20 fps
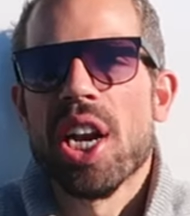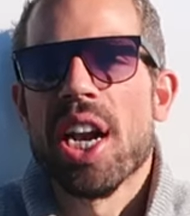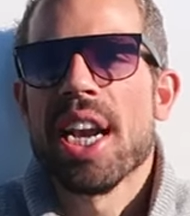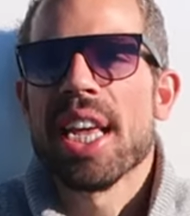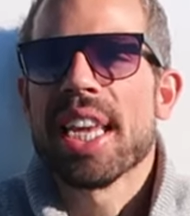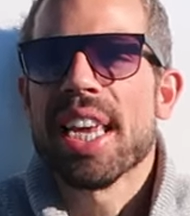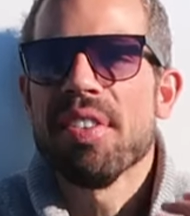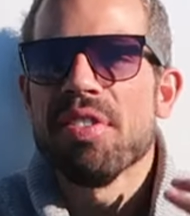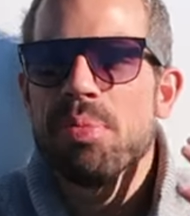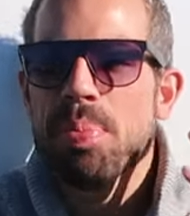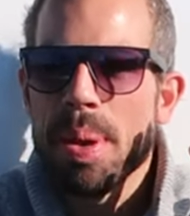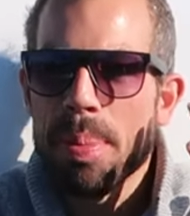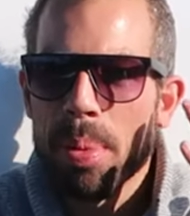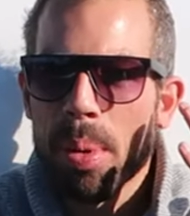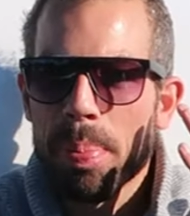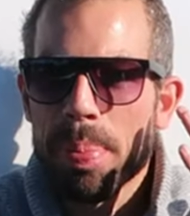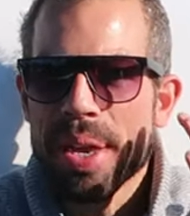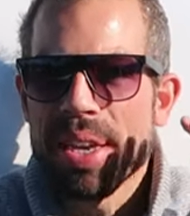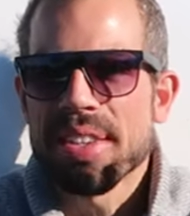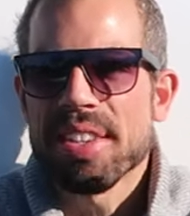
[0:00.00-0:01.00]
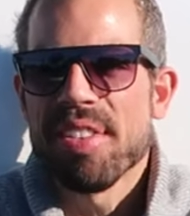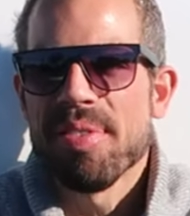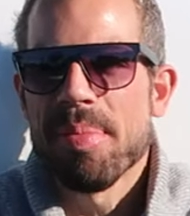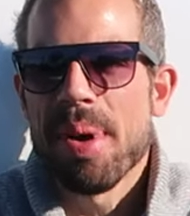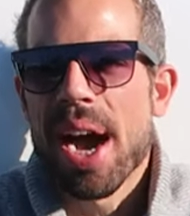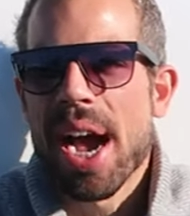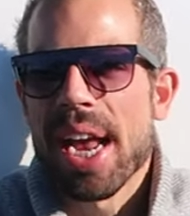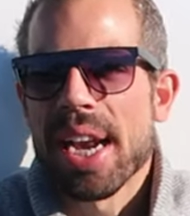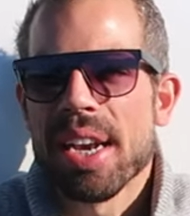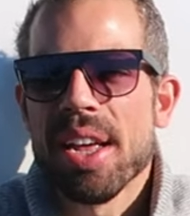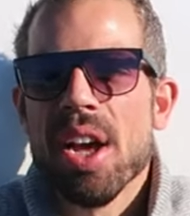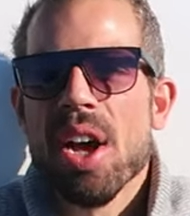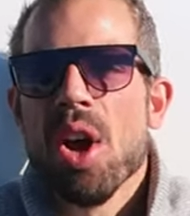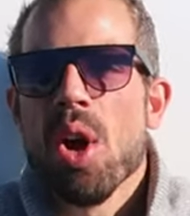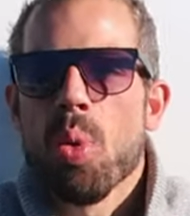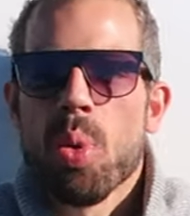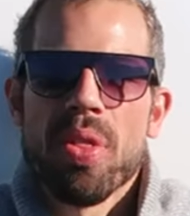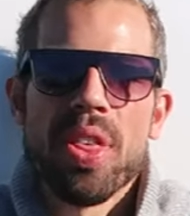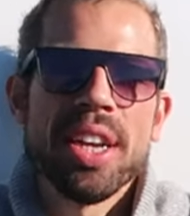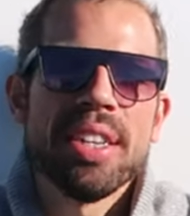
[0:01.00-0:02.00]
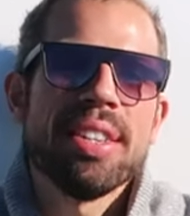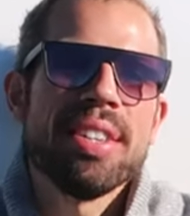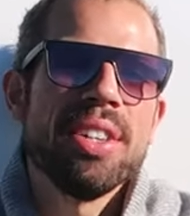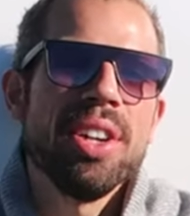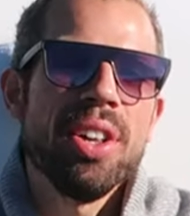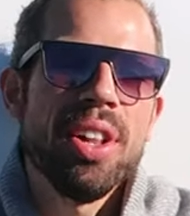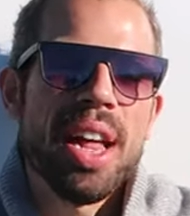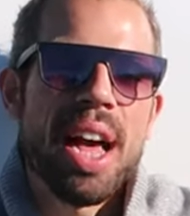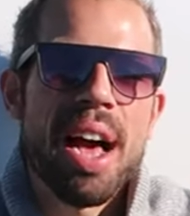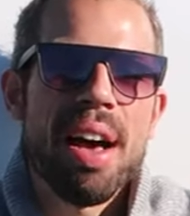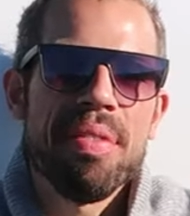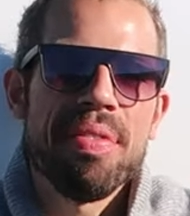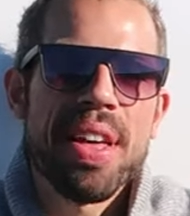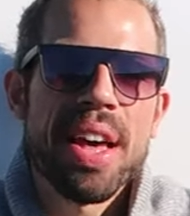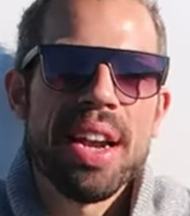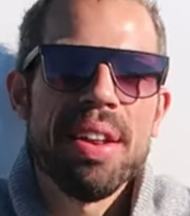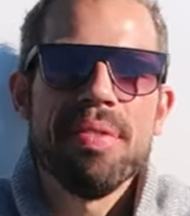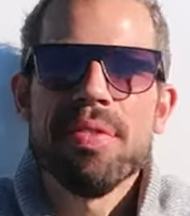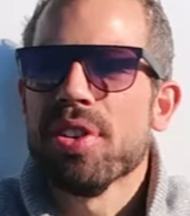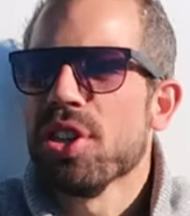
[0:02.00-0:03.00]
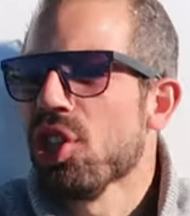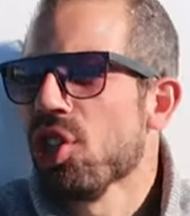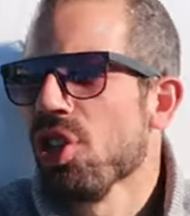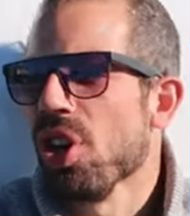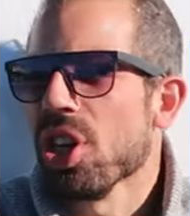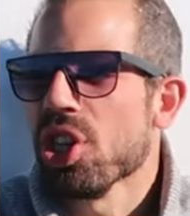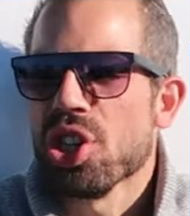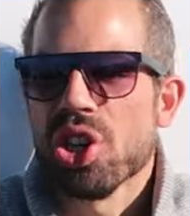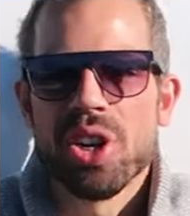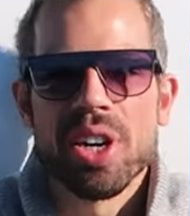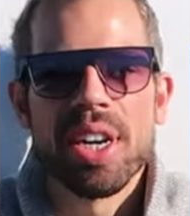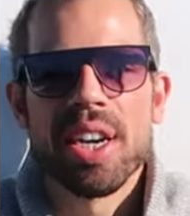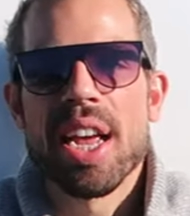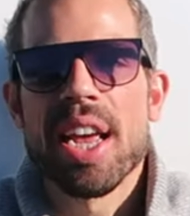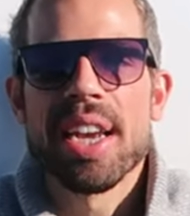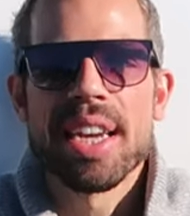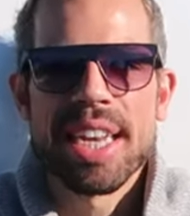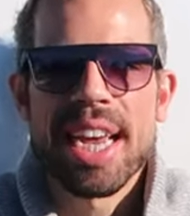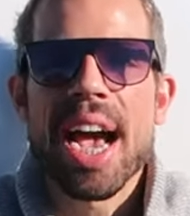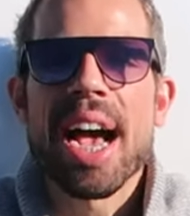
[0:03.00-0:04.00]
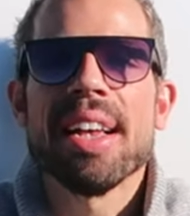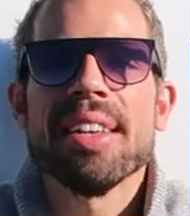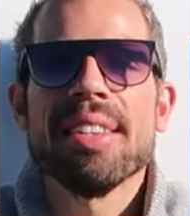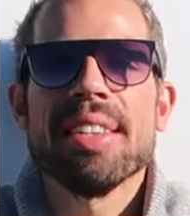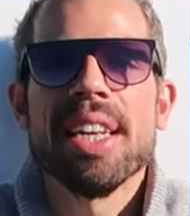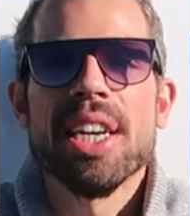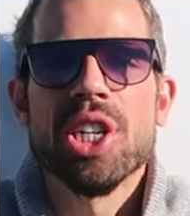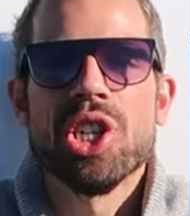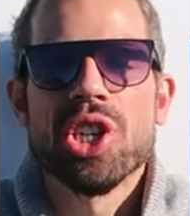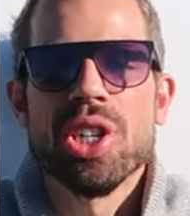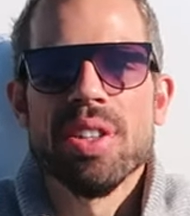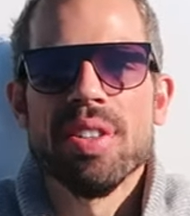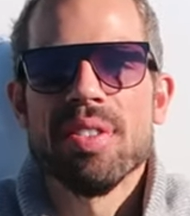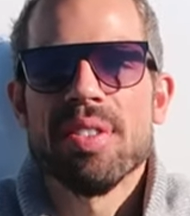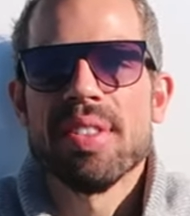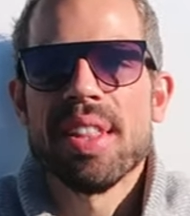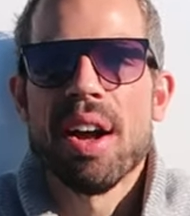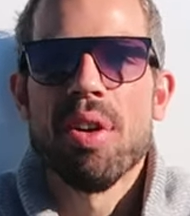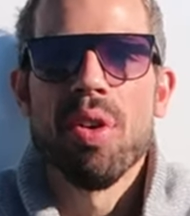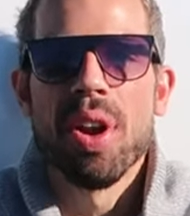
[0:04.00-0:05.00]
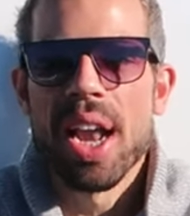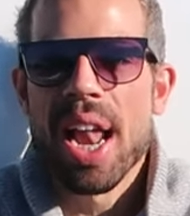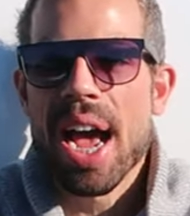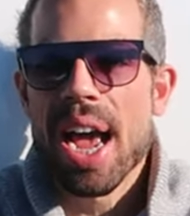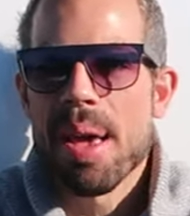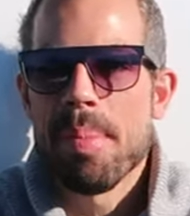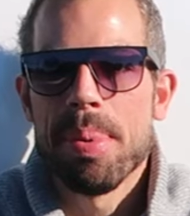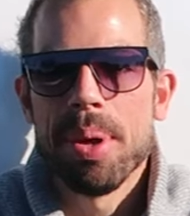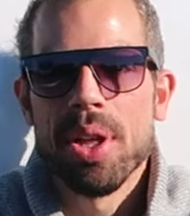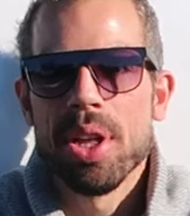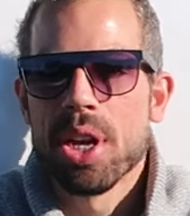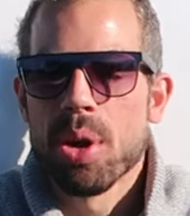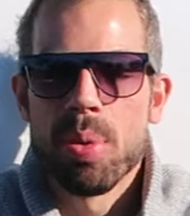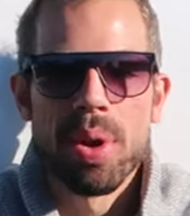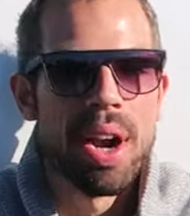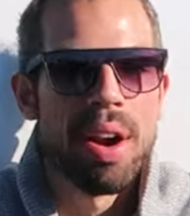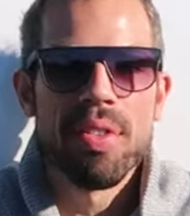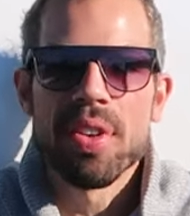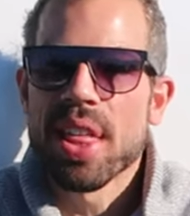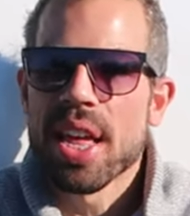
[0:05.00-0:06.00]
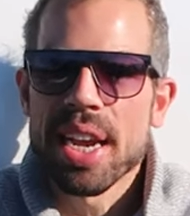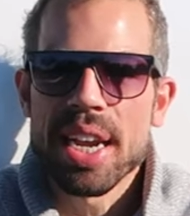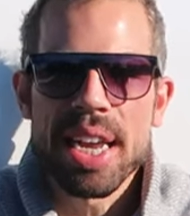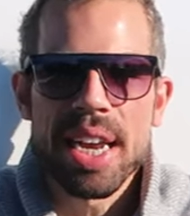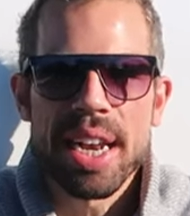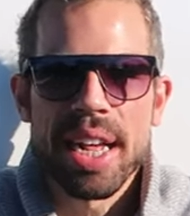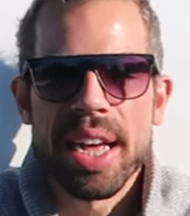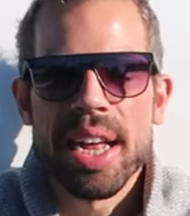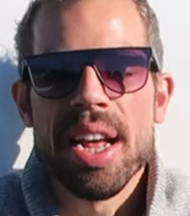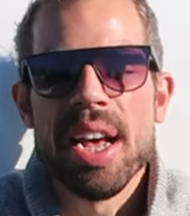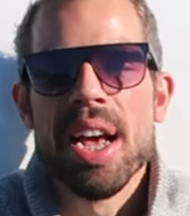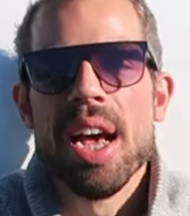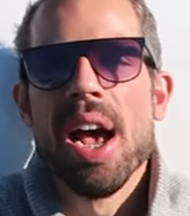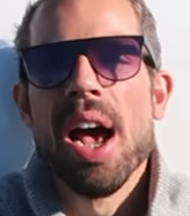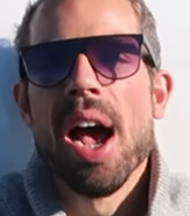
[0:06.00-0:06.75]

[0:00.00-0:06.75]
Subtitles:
And it gives people peace of mind where they still have that infrastructure in gas stations, that reliability whenever they need it,